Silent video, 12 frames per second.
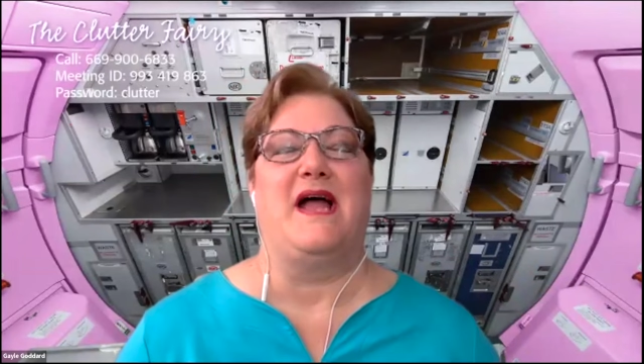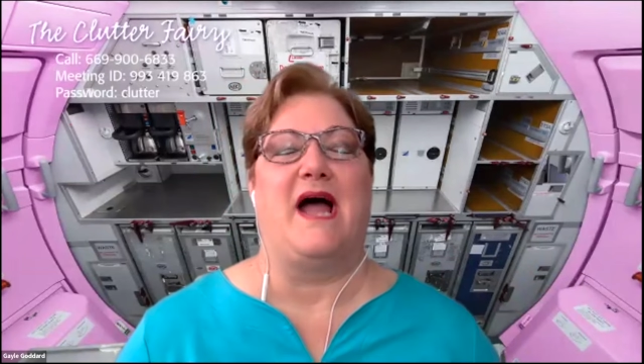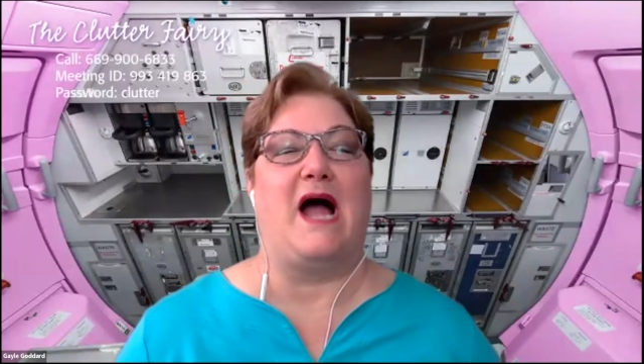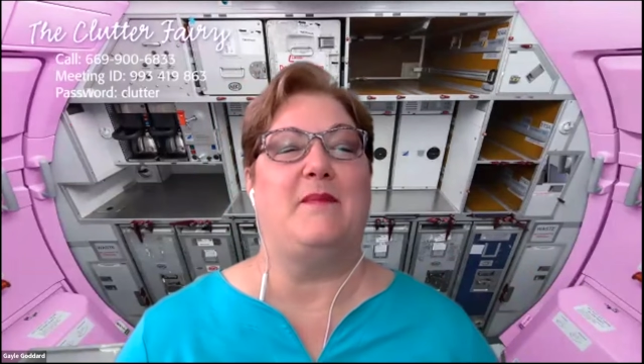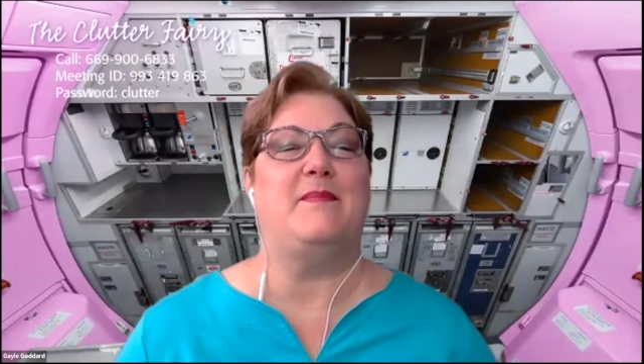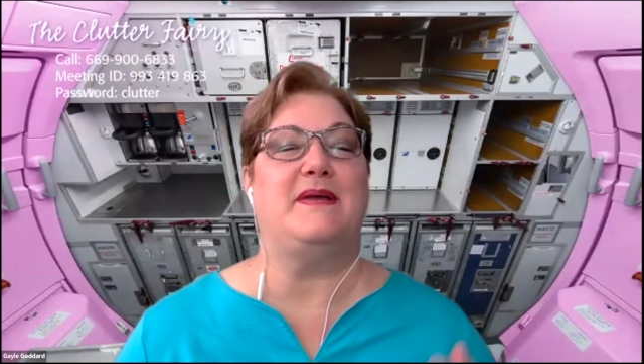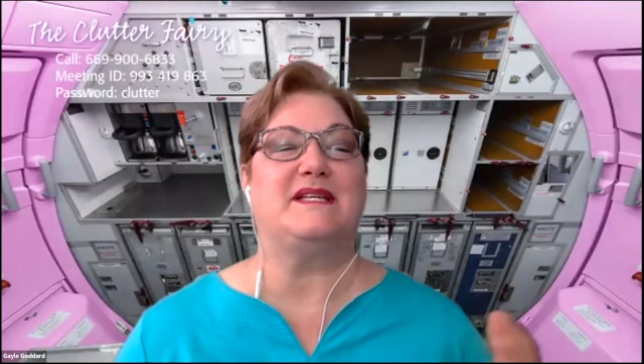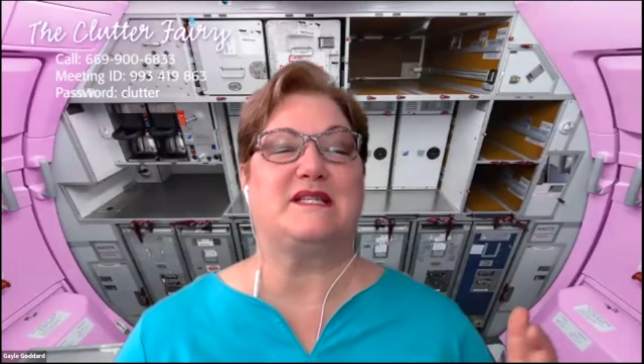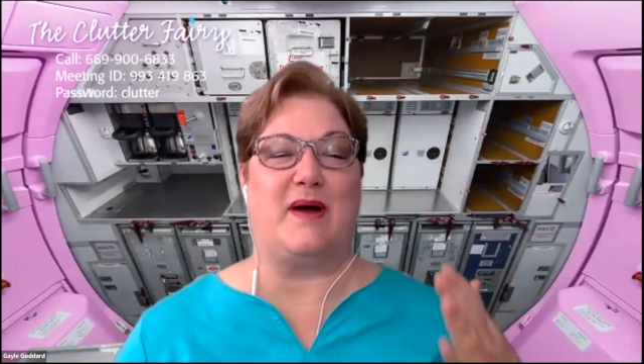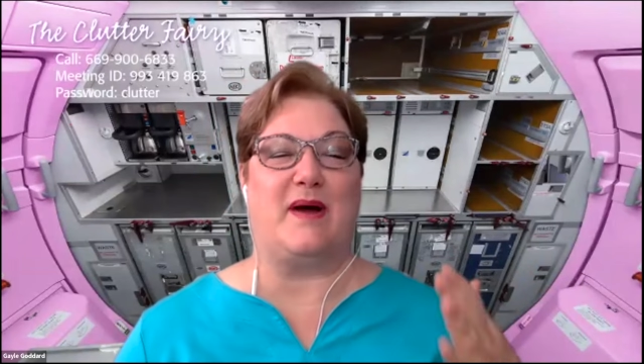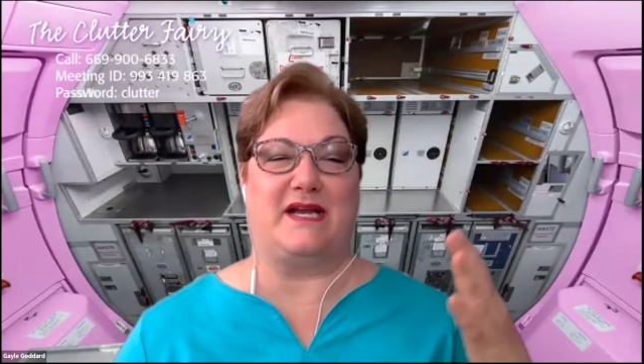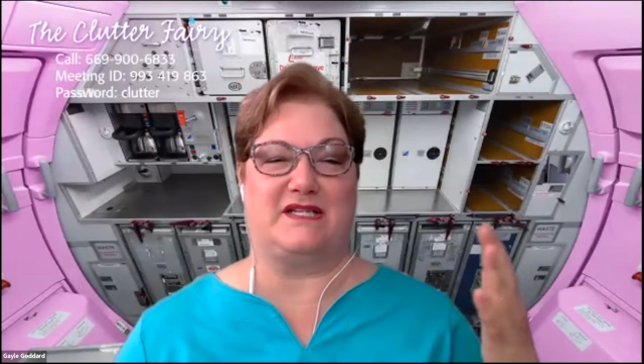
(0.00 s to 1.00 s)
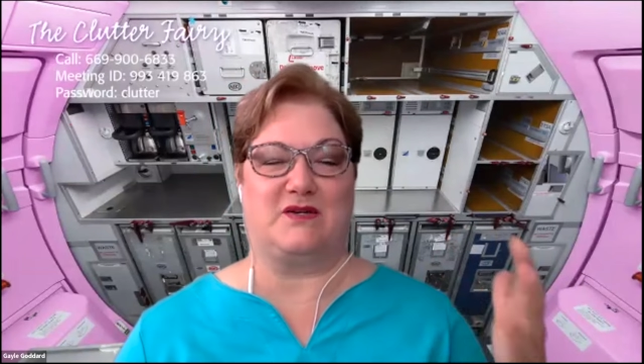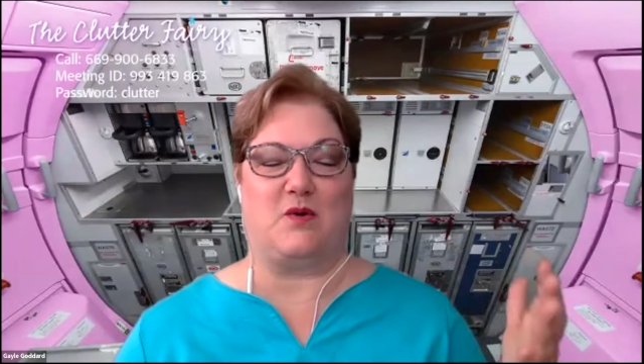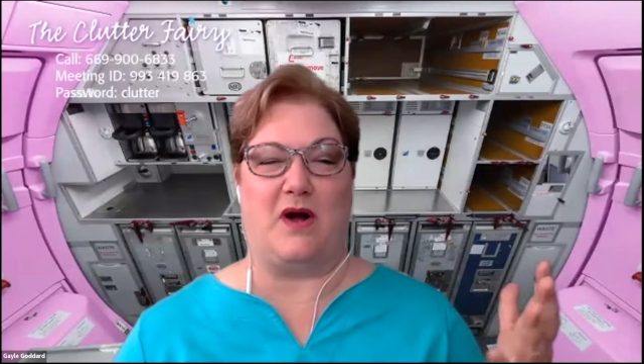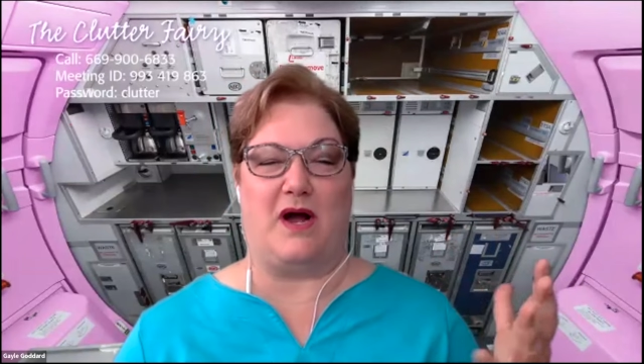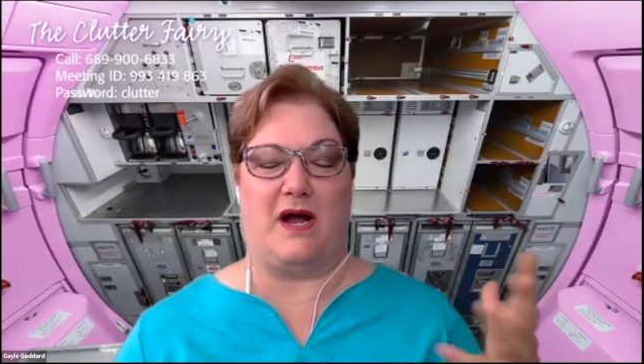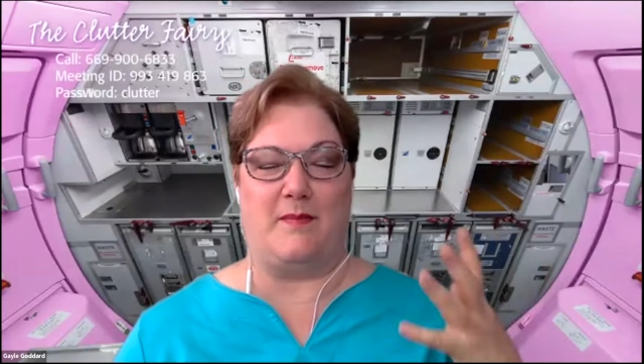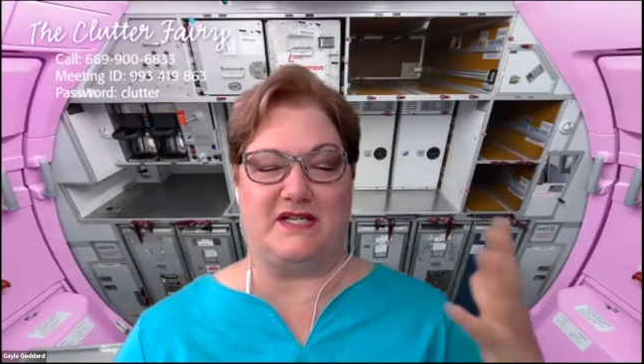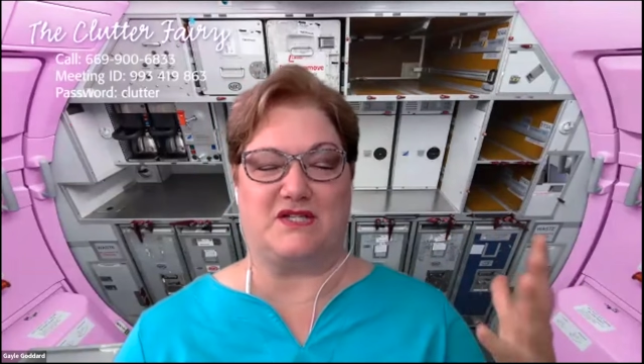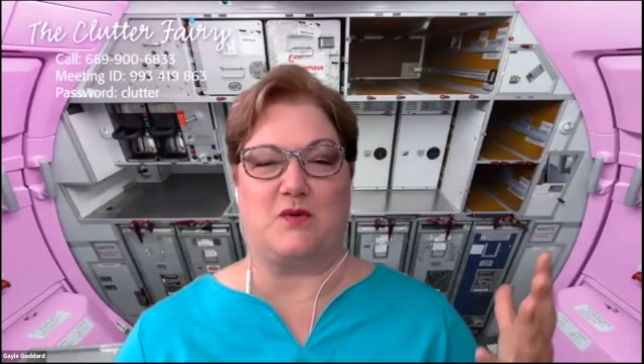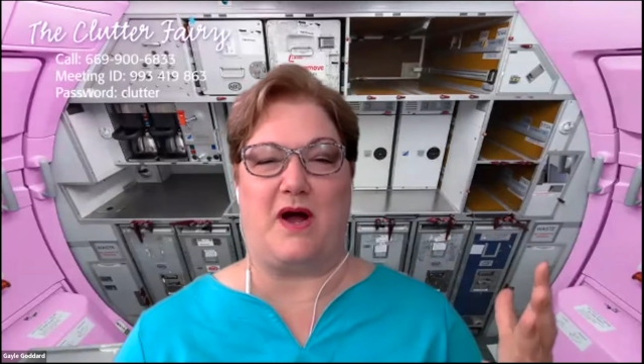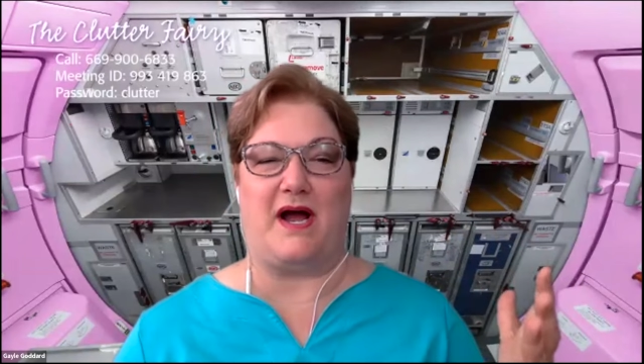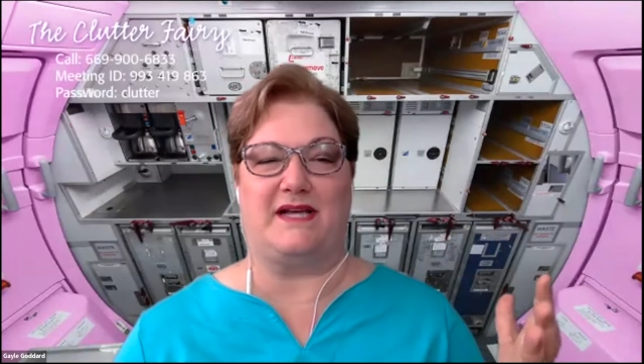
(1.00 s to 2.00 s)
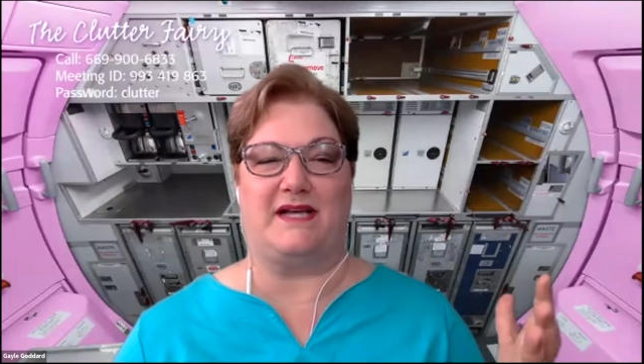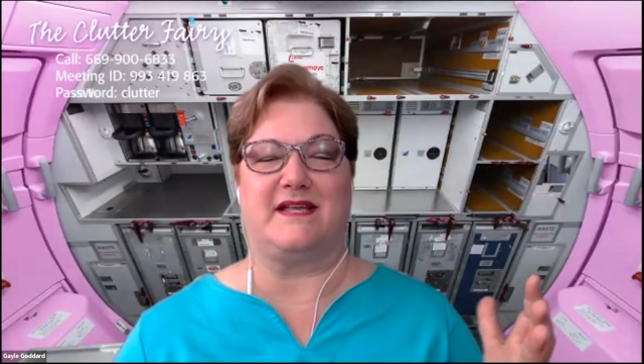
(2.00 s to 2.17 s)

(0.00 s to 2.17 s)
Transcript: I missed twice.